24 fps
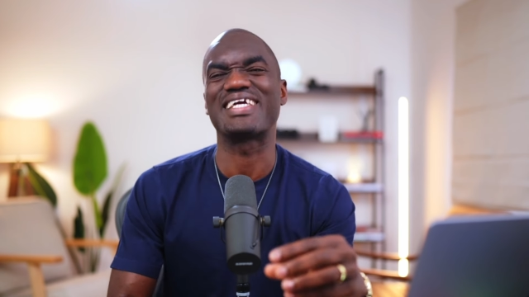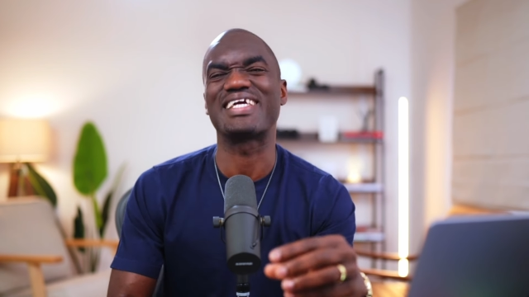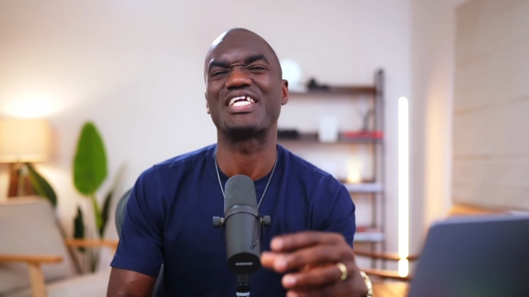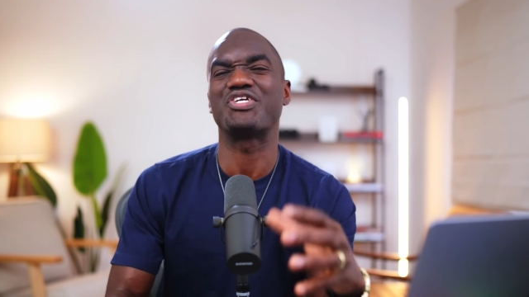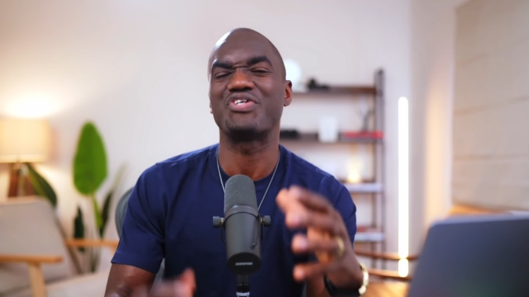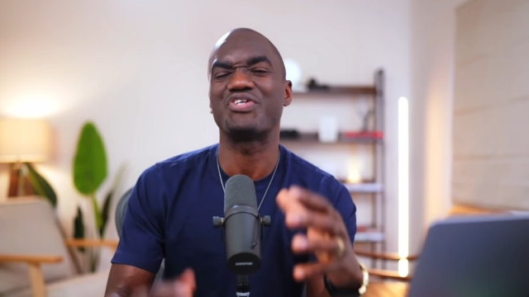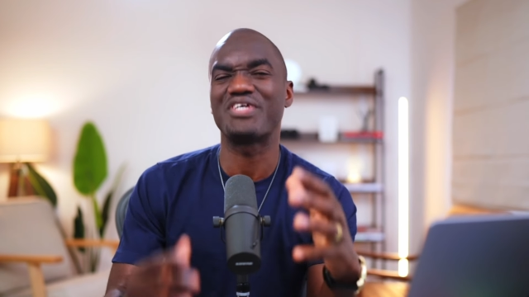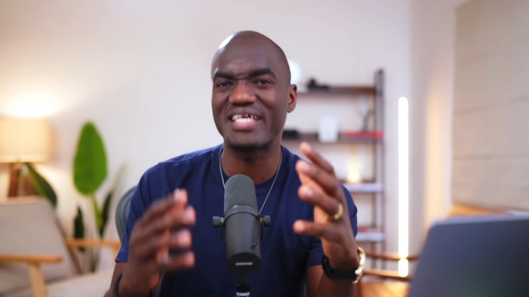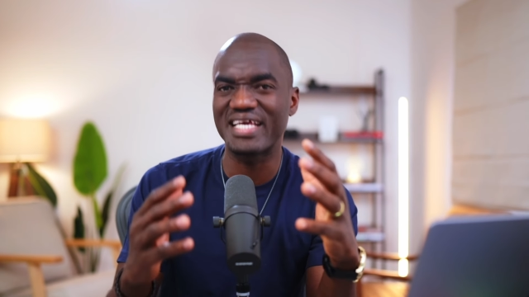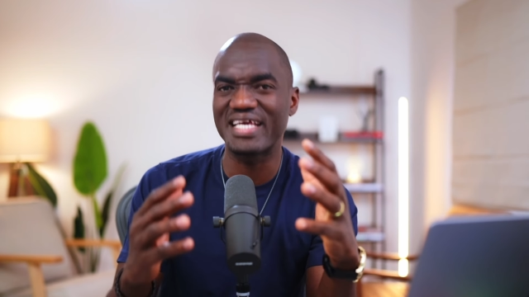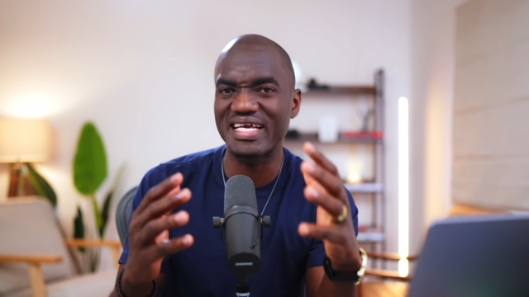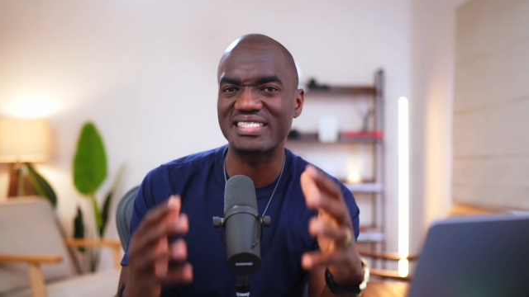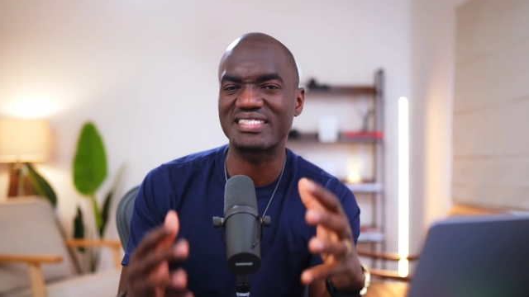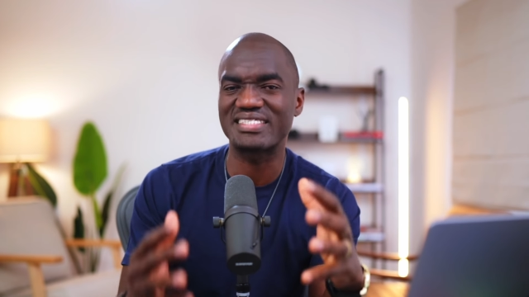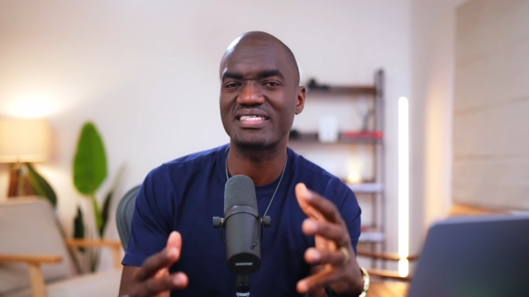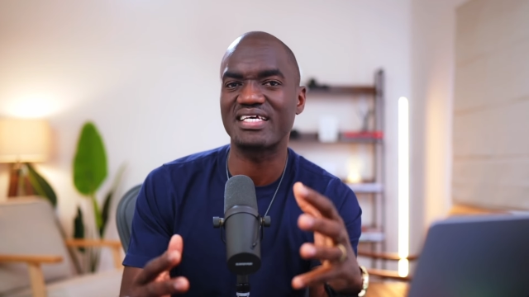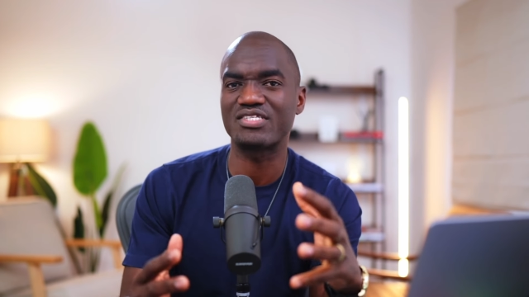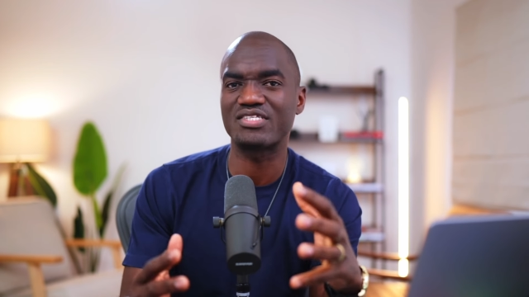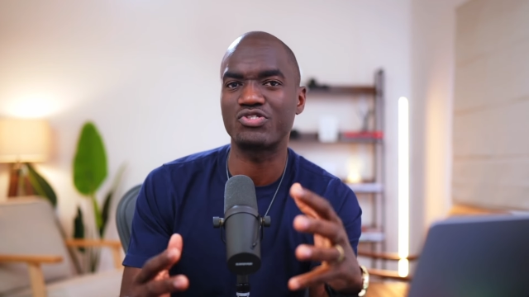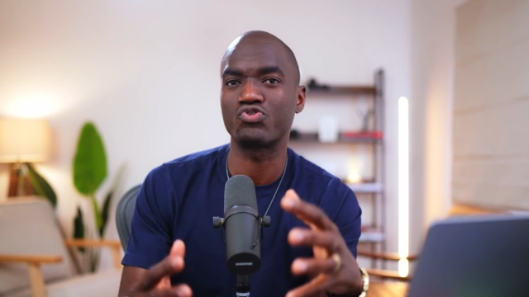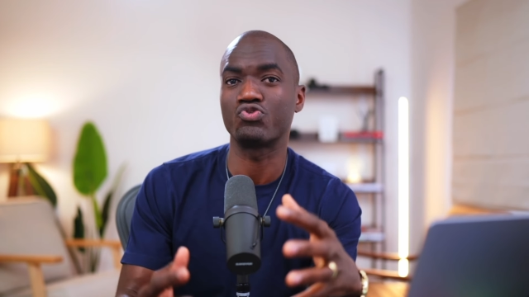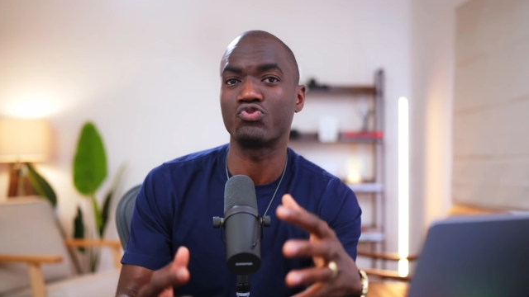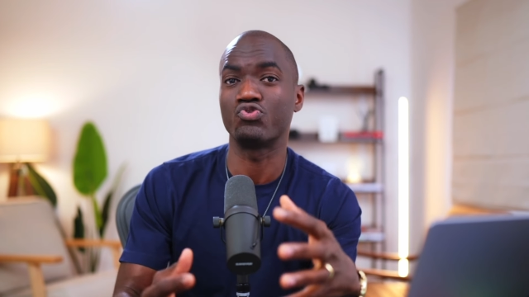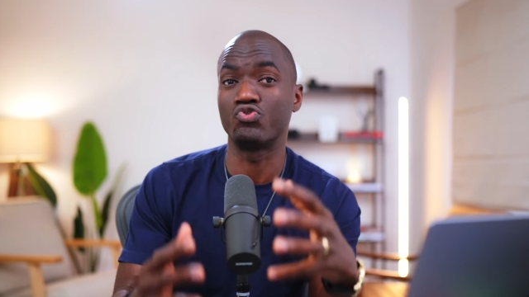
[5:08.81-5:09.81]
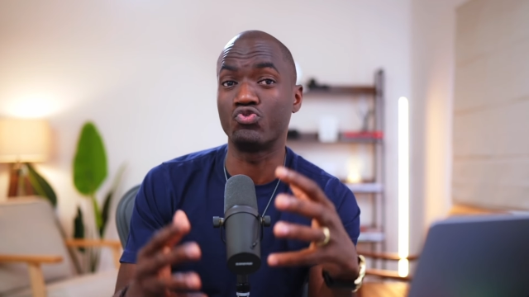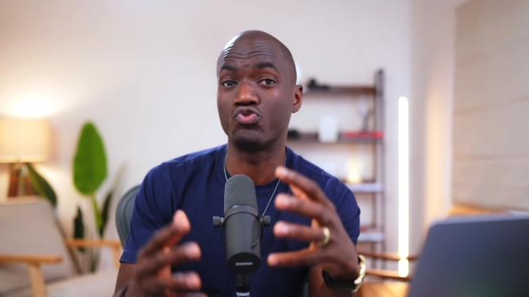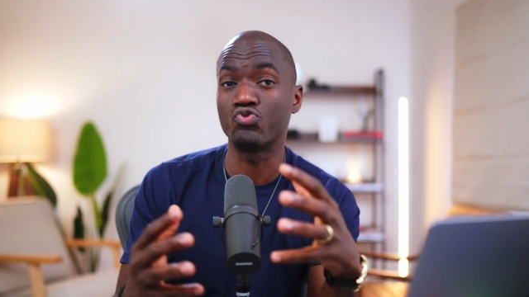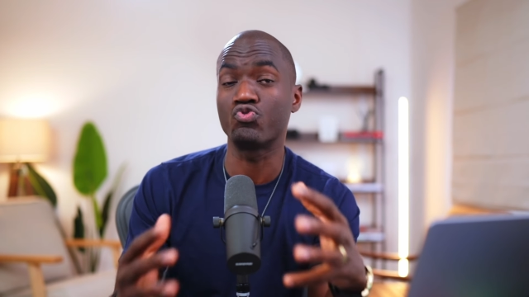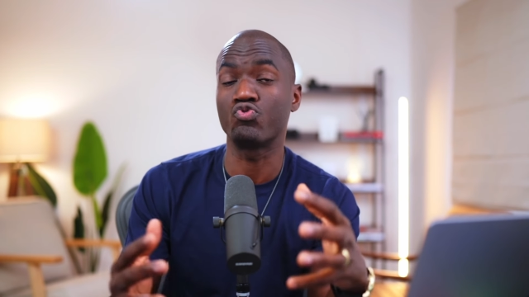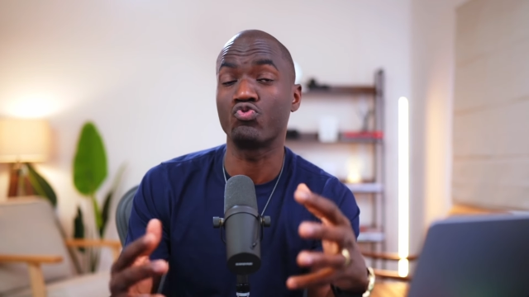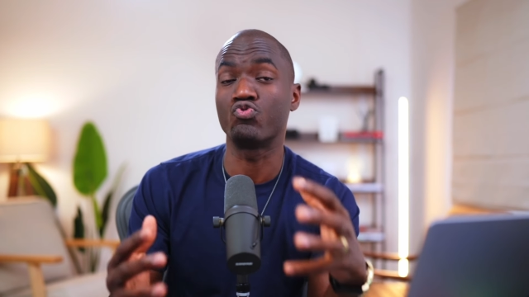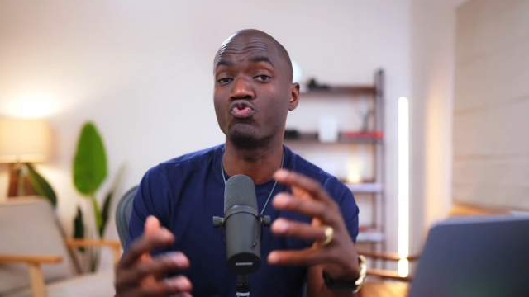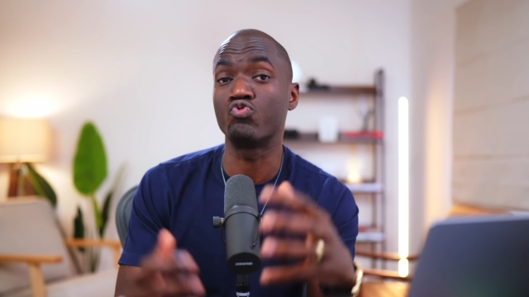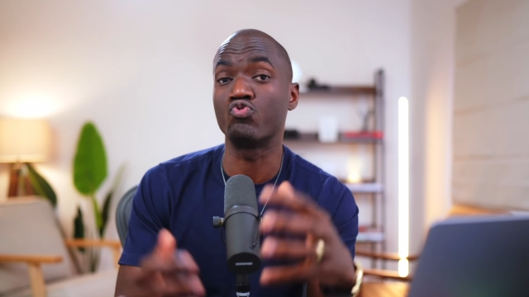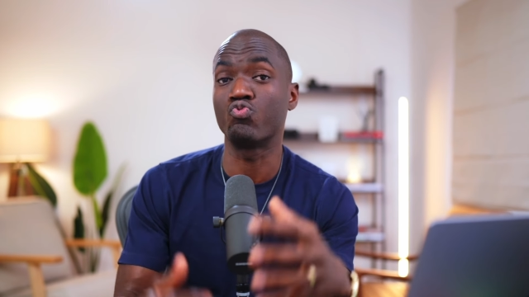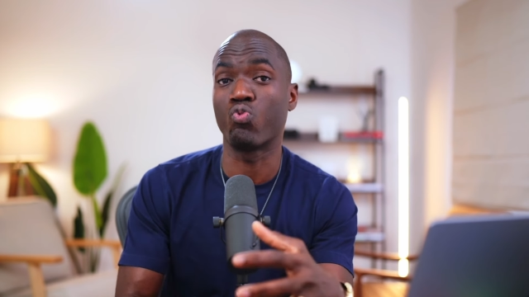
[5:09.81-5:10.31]
created to do
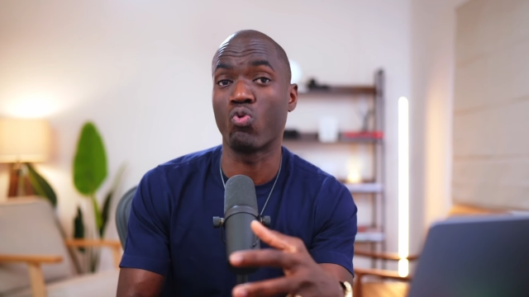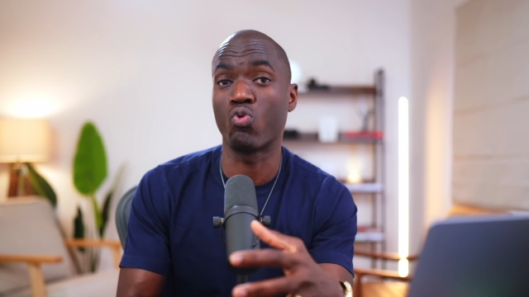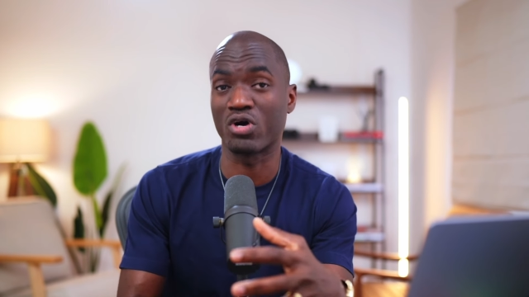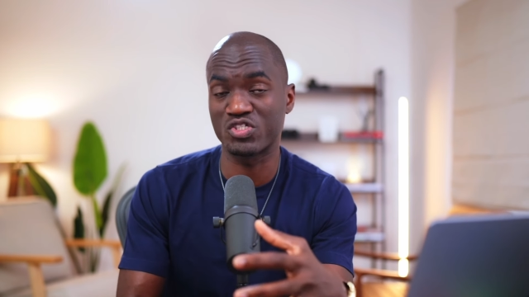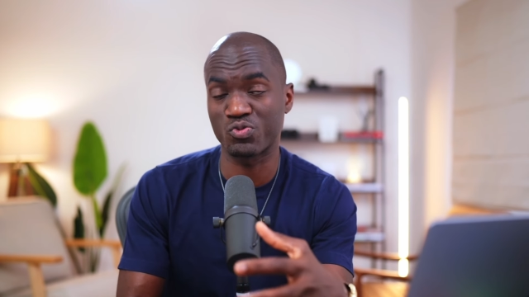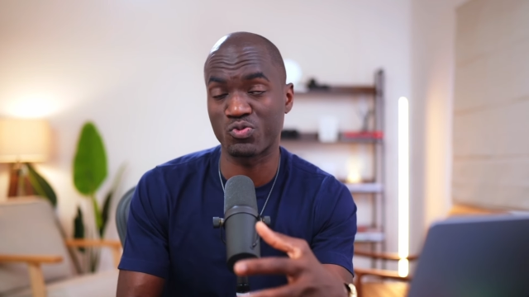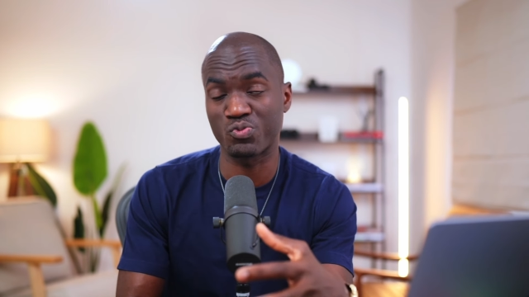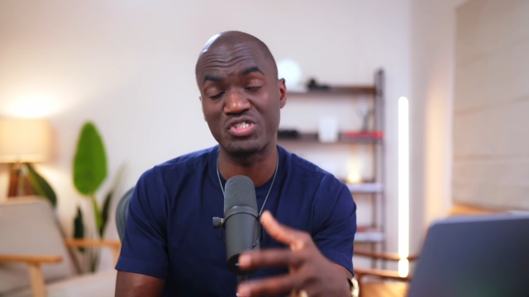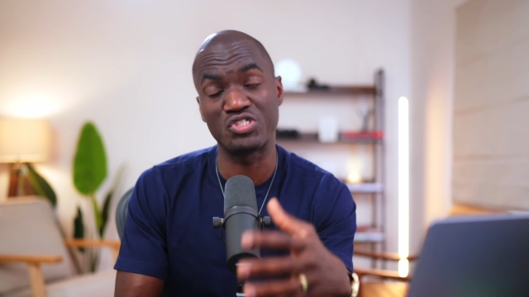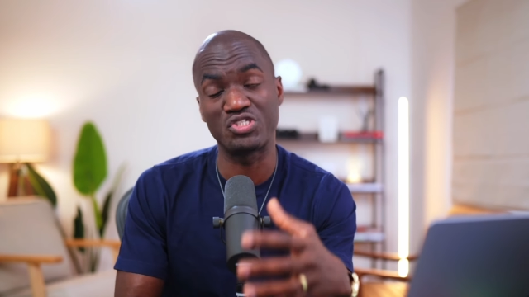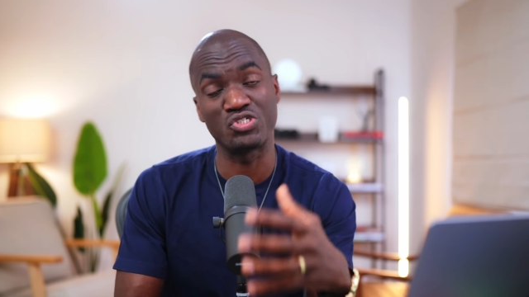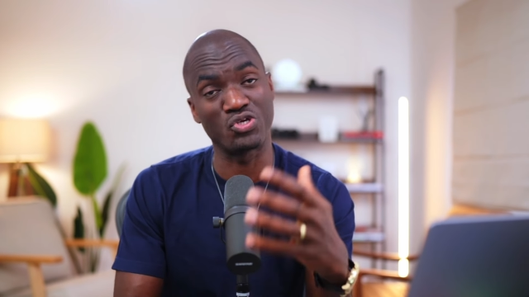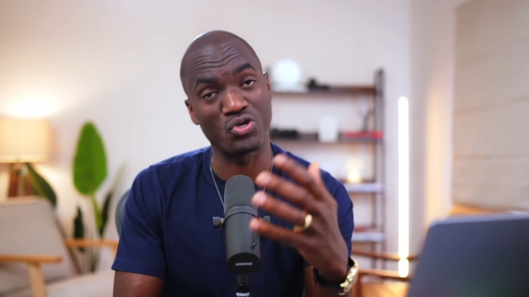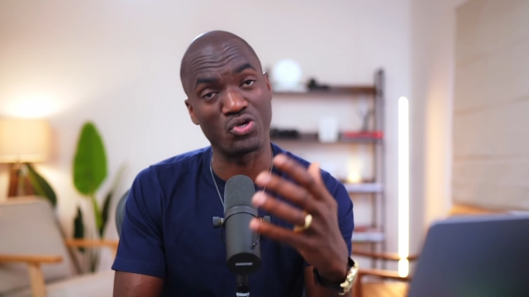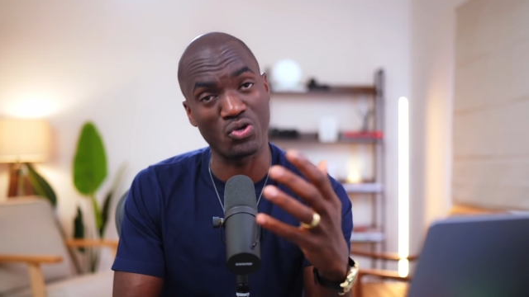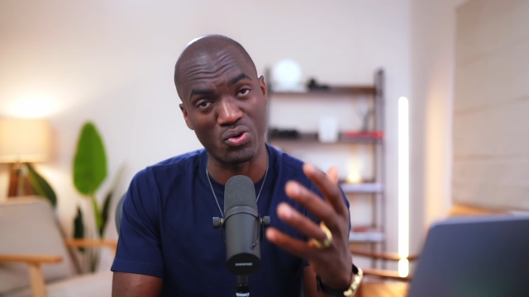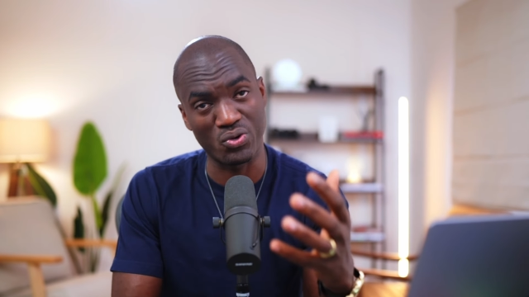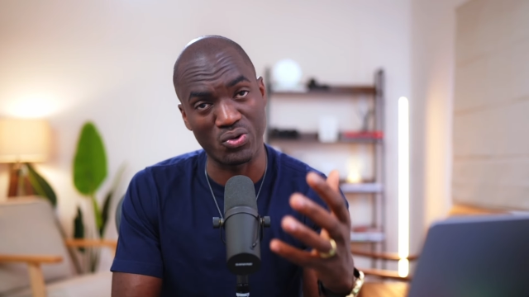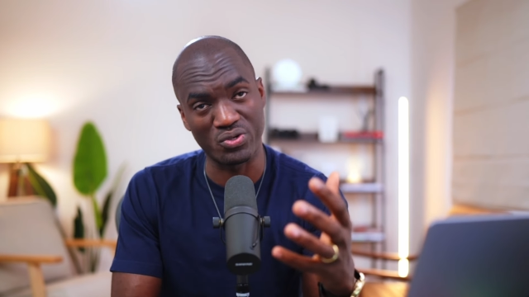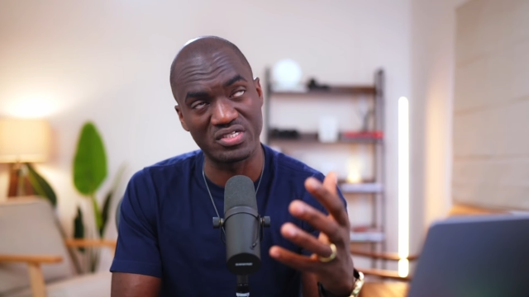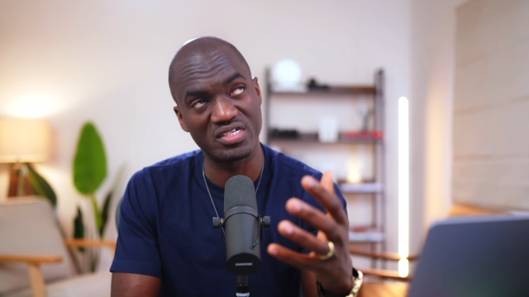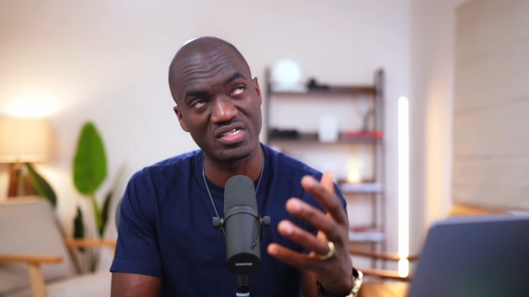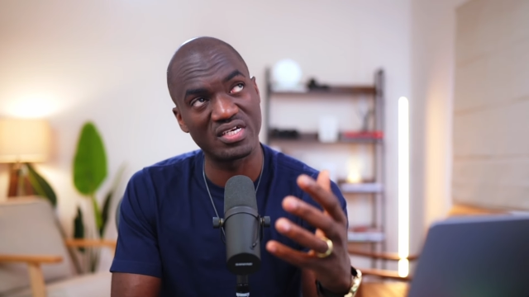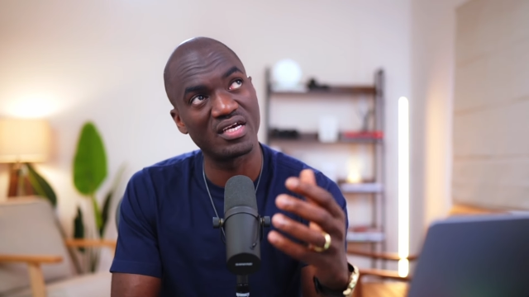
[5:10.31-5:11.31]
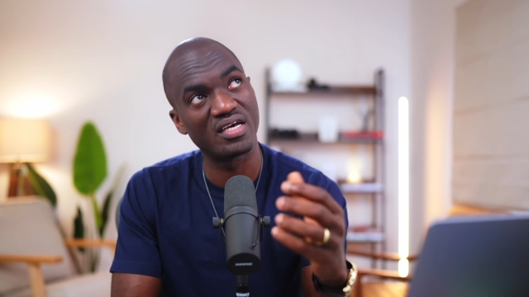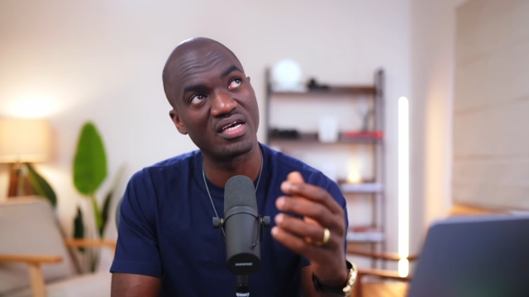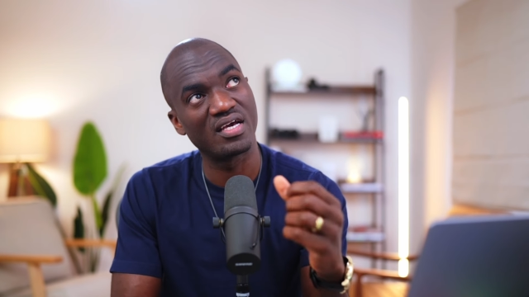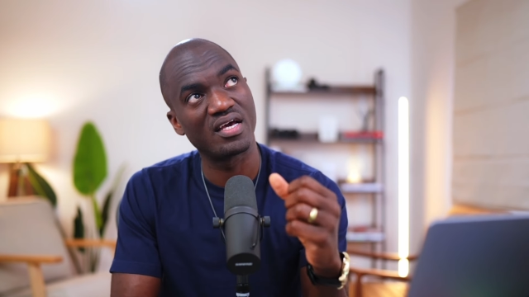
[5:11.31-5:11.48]
good works which God